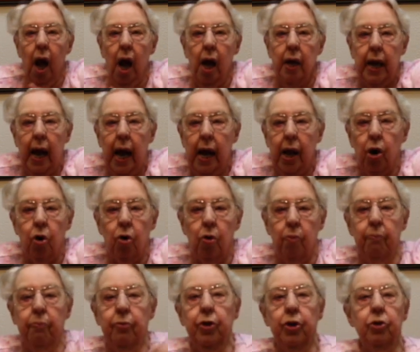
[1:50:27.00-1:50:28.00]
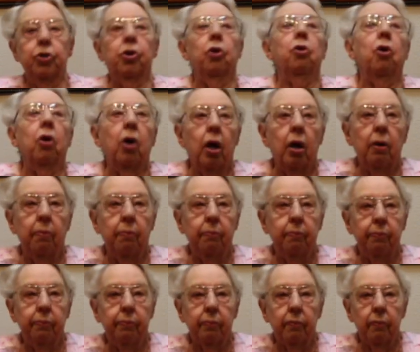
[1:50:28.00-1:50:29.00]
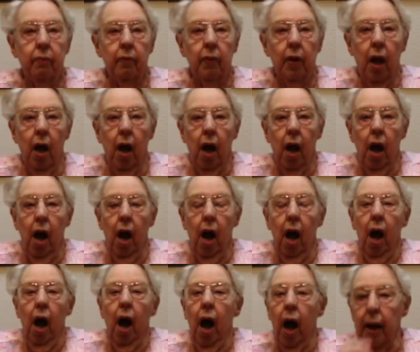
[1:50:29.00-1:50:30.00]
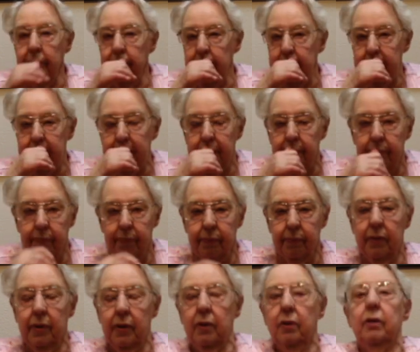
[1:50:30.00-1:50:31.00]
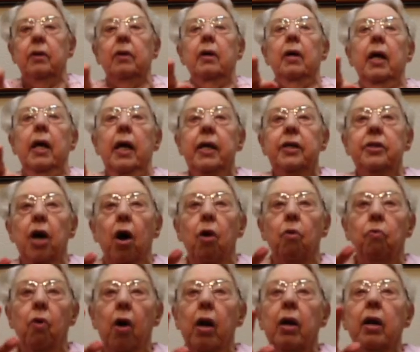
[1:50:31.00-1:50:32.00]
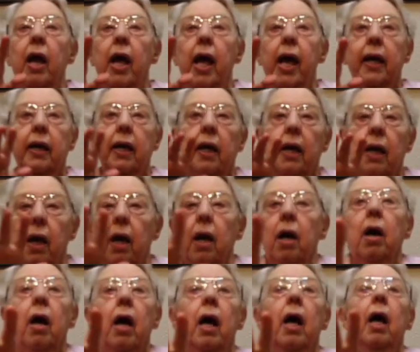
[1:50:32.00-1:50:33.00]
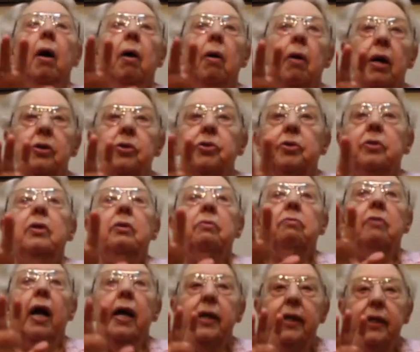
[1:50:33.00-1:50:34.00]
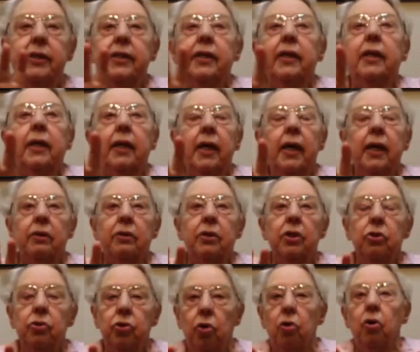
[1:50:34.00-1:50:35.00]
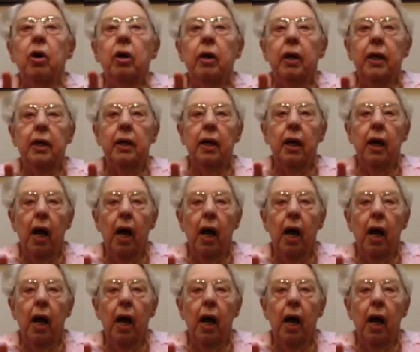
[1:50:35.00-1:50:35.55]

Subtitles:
And I opened the door, and he's on one leg, ready to kick the door in.